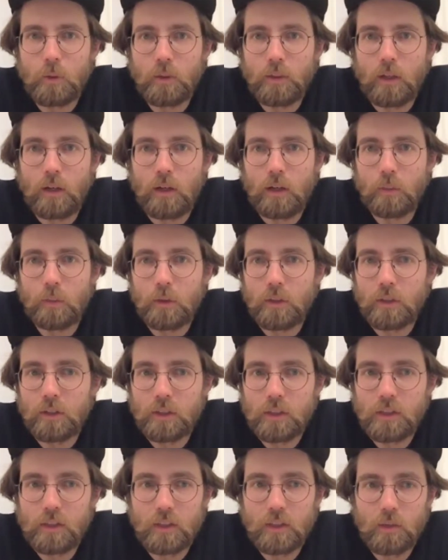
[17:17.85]
with cardboard
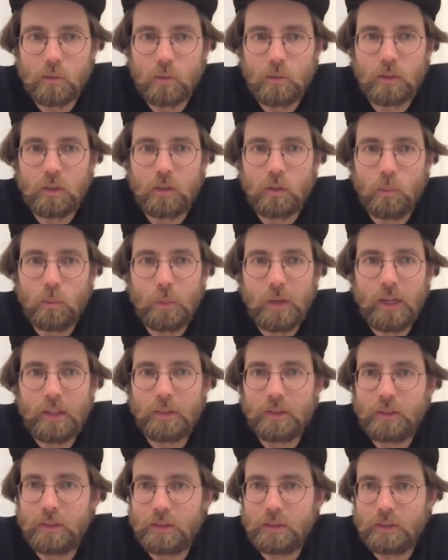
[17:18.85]
is that when you
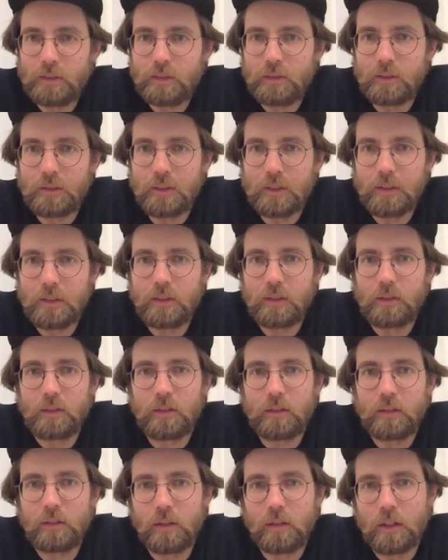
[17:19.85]
bend it,
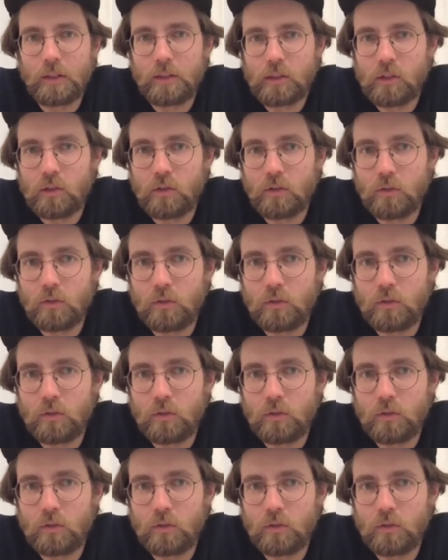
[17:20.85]
it tends